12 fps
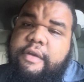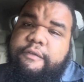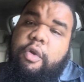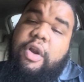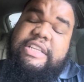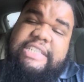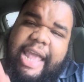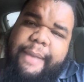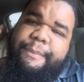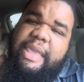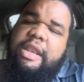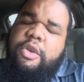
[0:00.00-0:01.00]
Florida
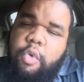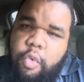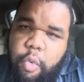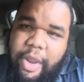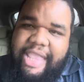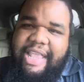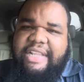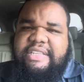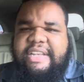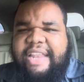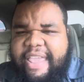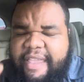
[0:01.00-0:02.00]
State beat Duquette
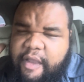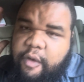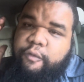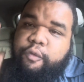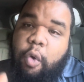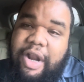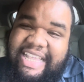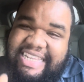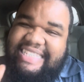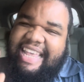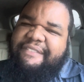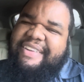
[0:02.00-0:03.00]
yesterday
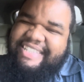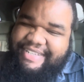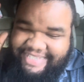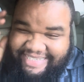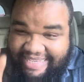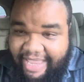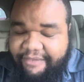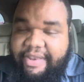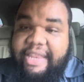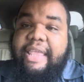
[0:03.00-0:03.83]
47 to 7.